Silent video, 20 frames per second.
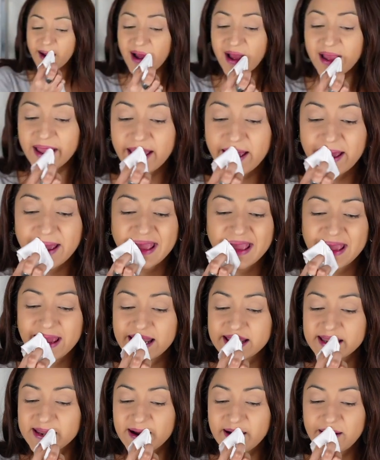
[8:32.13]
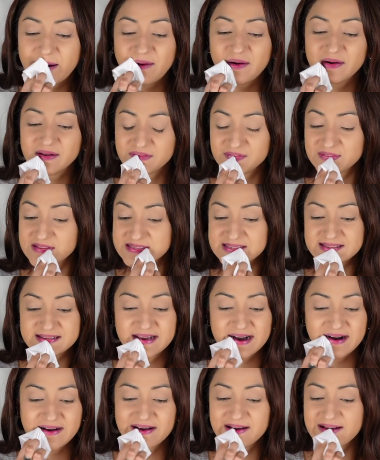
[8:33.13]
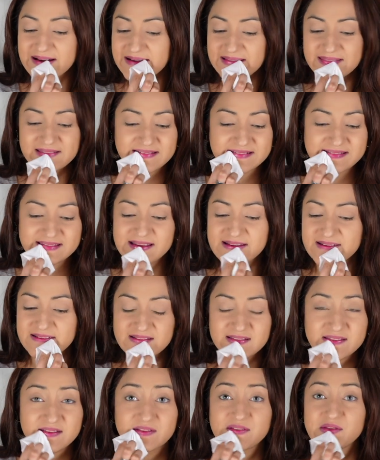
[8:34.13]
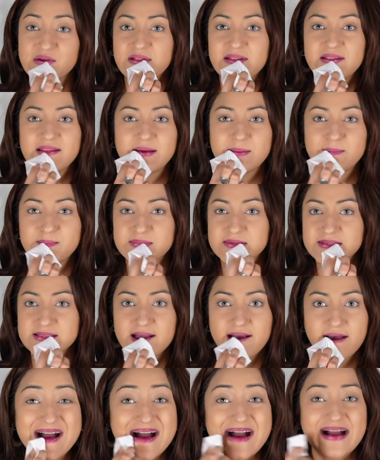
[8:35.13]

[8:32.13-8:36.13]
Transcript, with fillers: I hate all of this gunk that settles on your lips.